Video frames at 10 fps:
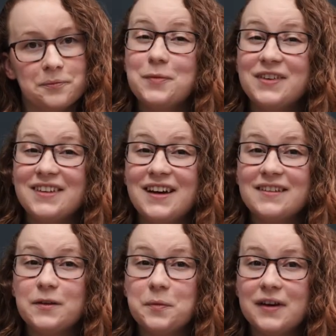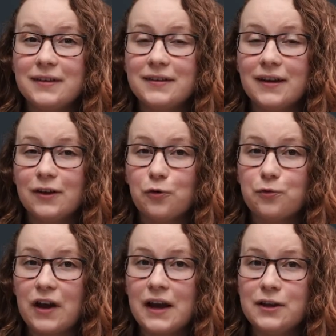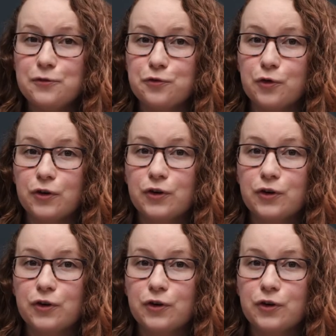Besides the biggest set of 84,